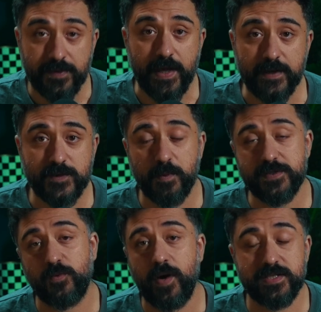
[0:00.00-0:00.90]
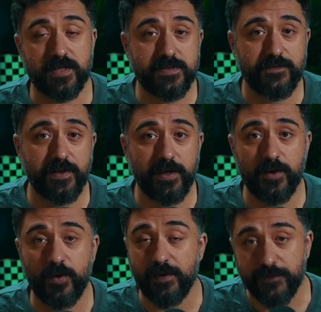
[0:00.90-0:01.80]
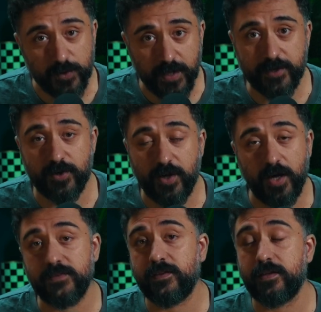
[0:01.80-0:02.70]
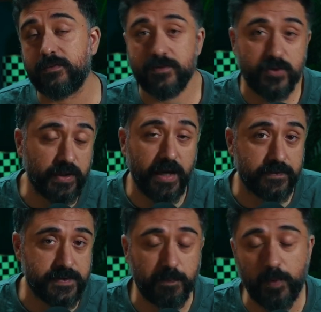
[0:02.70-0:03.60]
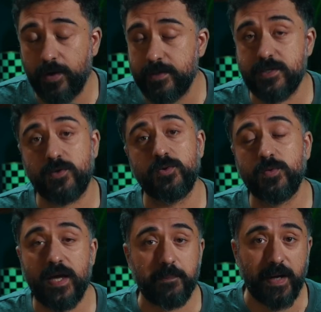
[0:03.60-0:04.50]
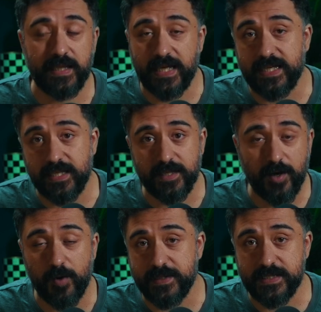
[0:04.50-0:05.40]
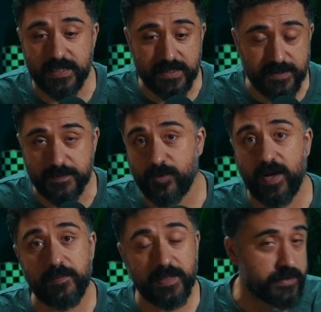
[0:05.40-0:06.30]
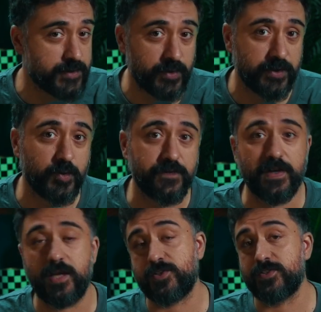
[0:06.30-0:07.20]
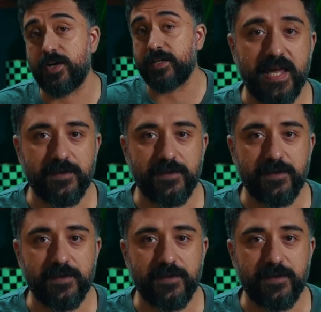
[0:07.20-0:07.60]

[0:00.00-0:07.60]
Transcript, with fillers: Thank you so much for watching this video. If you like our content and you'd like to support us, you can do that by liking, commenting, subscribing, and turning notifications on.